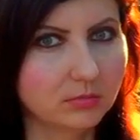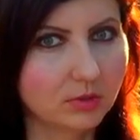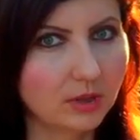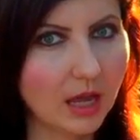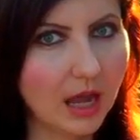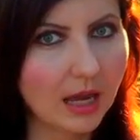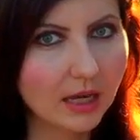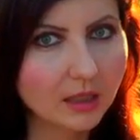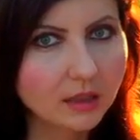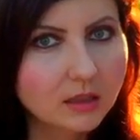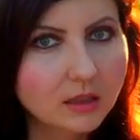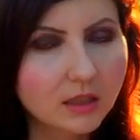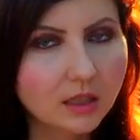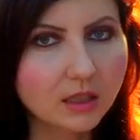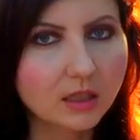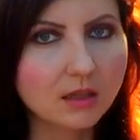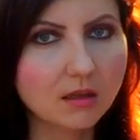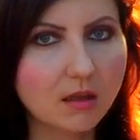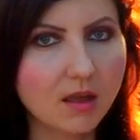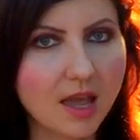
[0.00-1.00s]

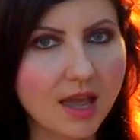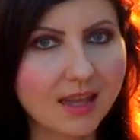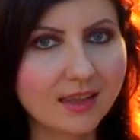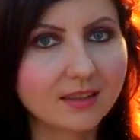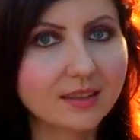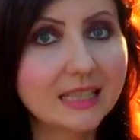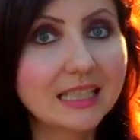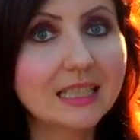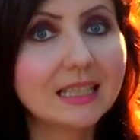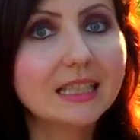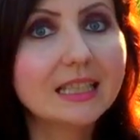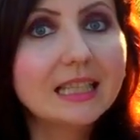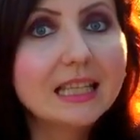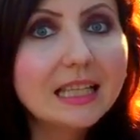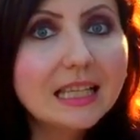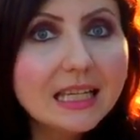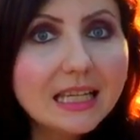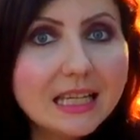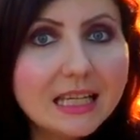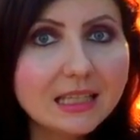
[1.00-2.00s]
tidy and
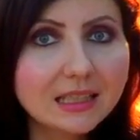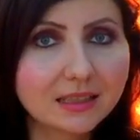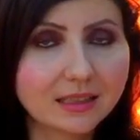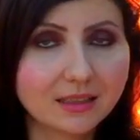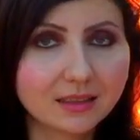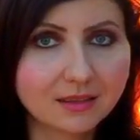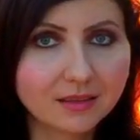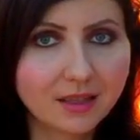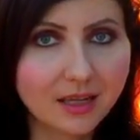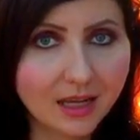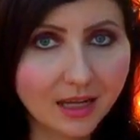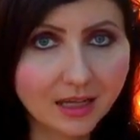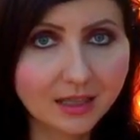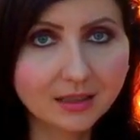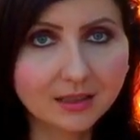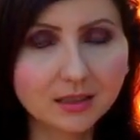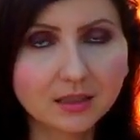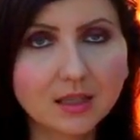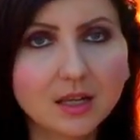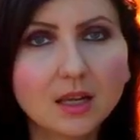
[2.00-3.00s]
neat,
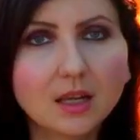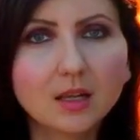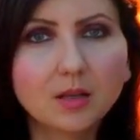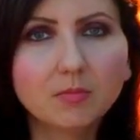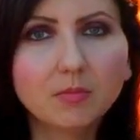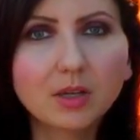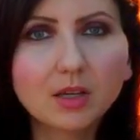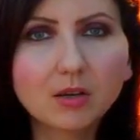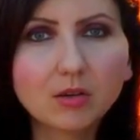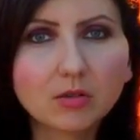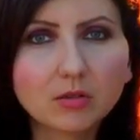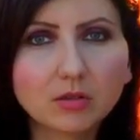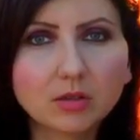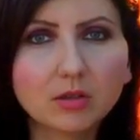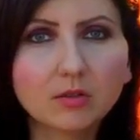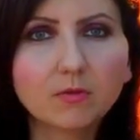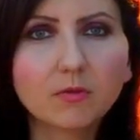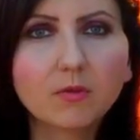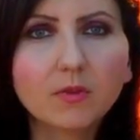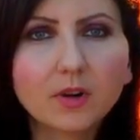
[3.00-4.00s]
yes, because
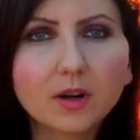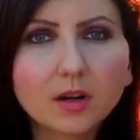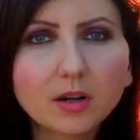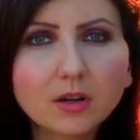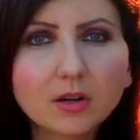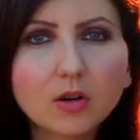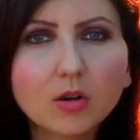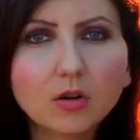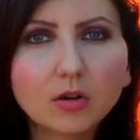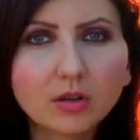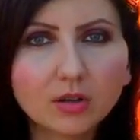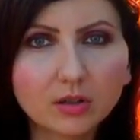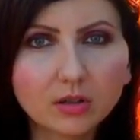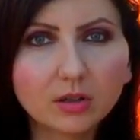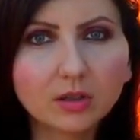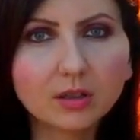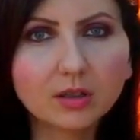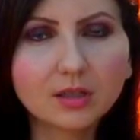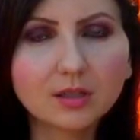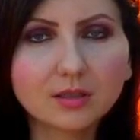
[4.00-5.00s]
Virgo
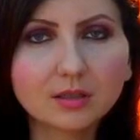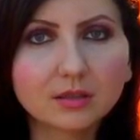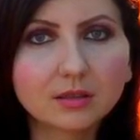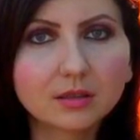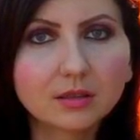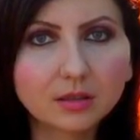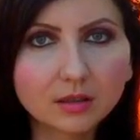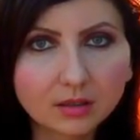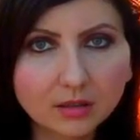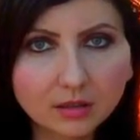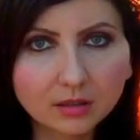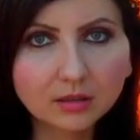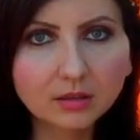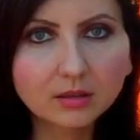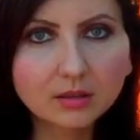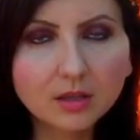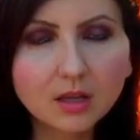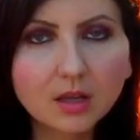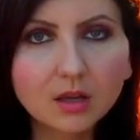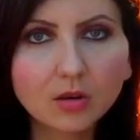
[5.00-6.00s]
girl is a
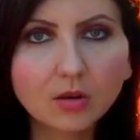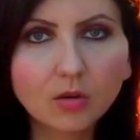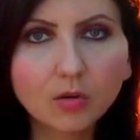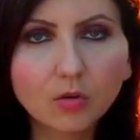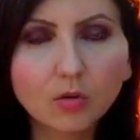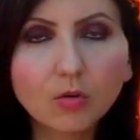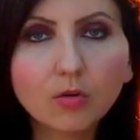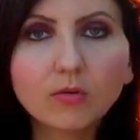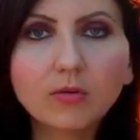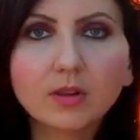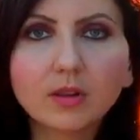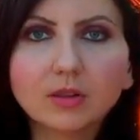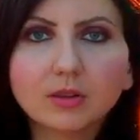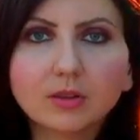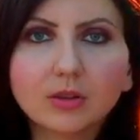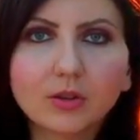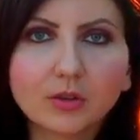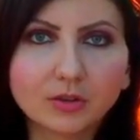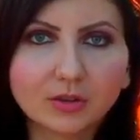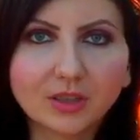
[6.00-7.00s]
girl who will
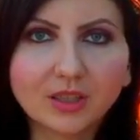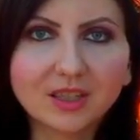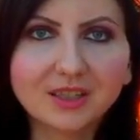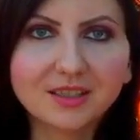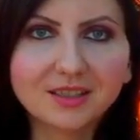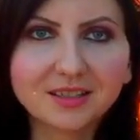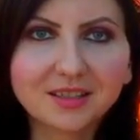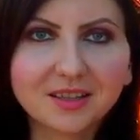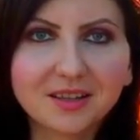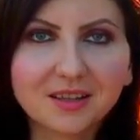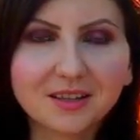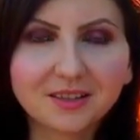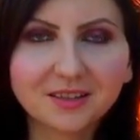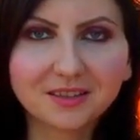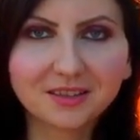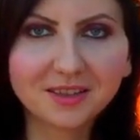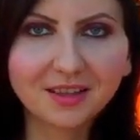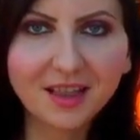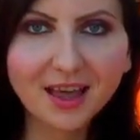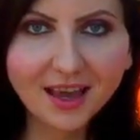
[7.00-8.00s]
notice
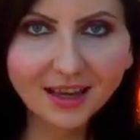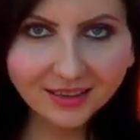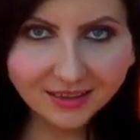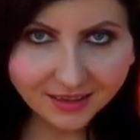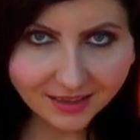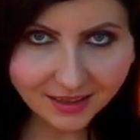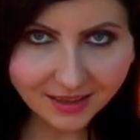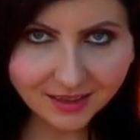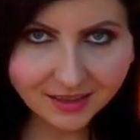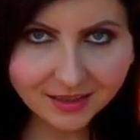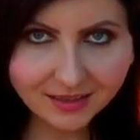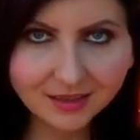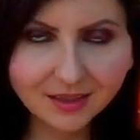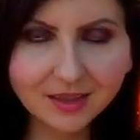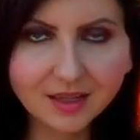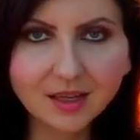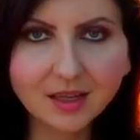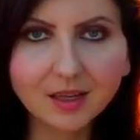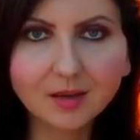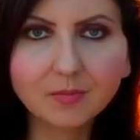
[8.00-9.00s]
slightest
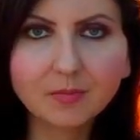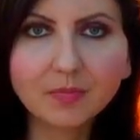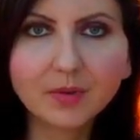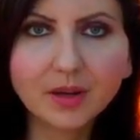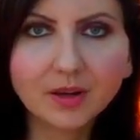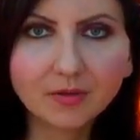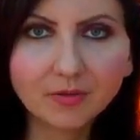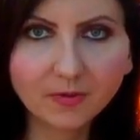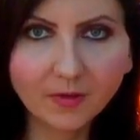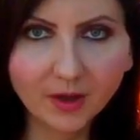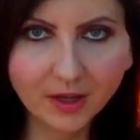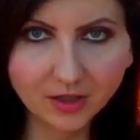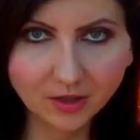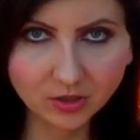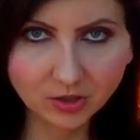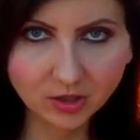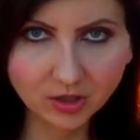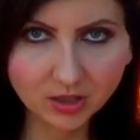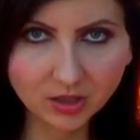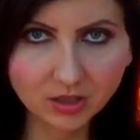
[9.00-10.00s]

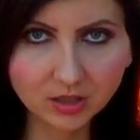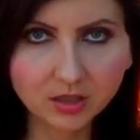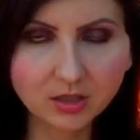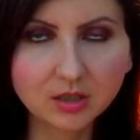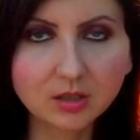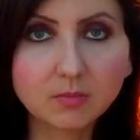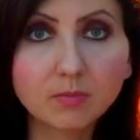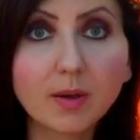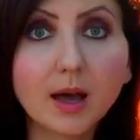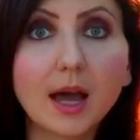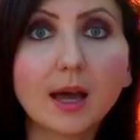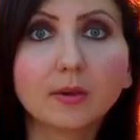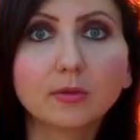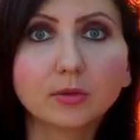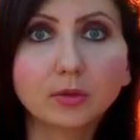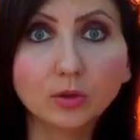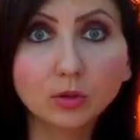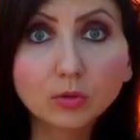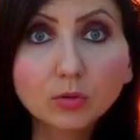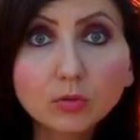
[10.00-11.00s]
imperfection
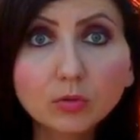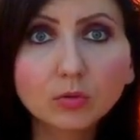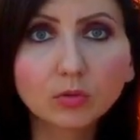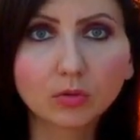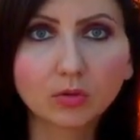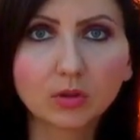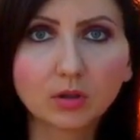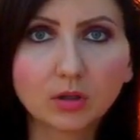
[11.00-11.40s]
about you,